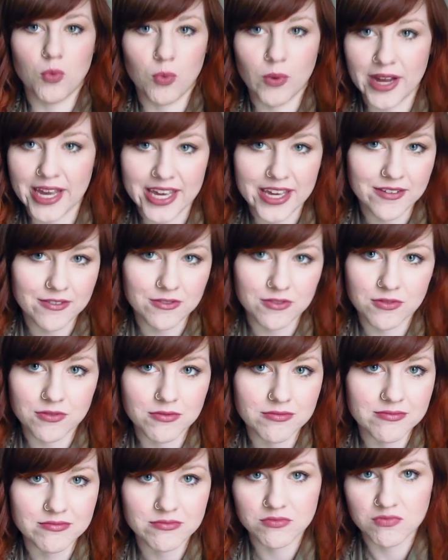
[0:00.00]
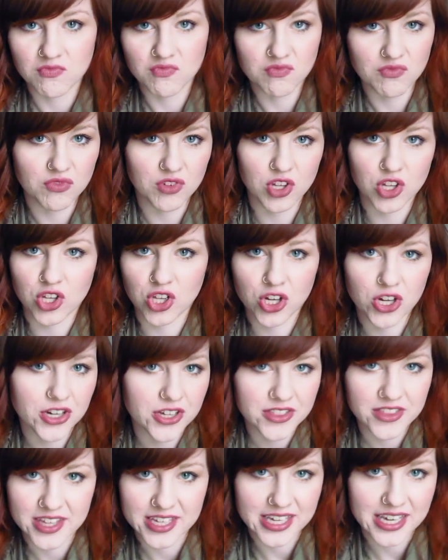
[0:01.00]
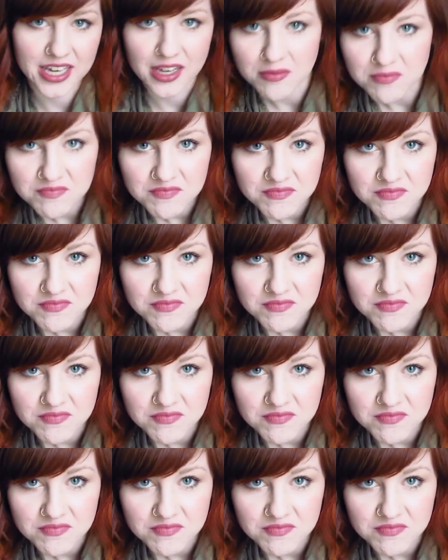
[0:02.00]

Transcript: wave look thingy.